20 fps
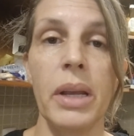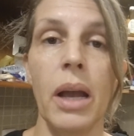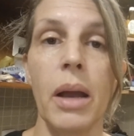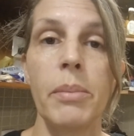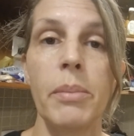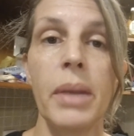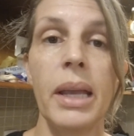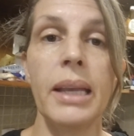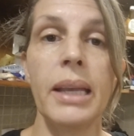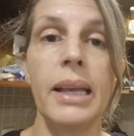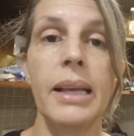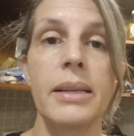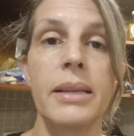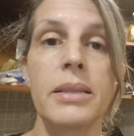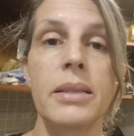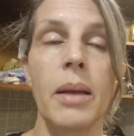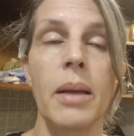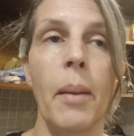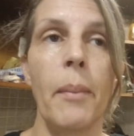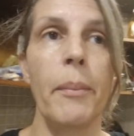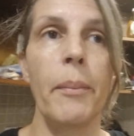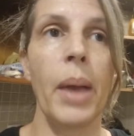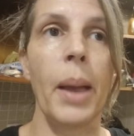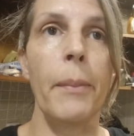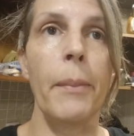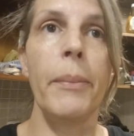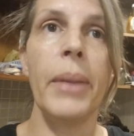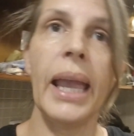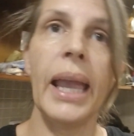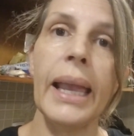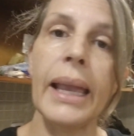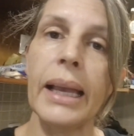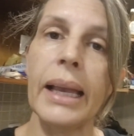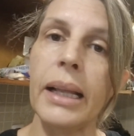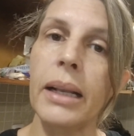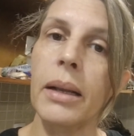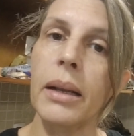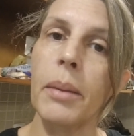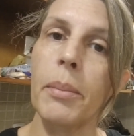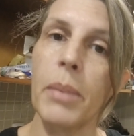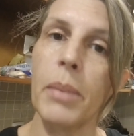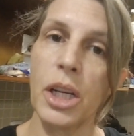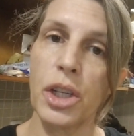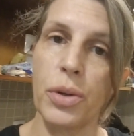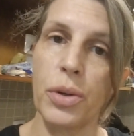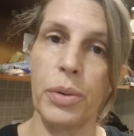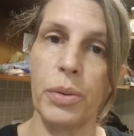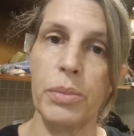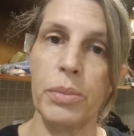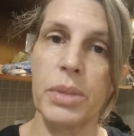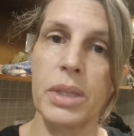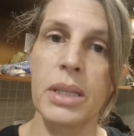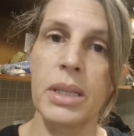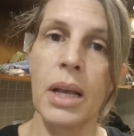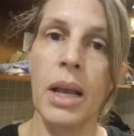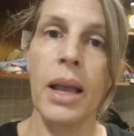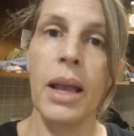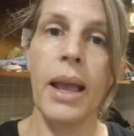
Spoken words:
I'm making some bacon mushrooms.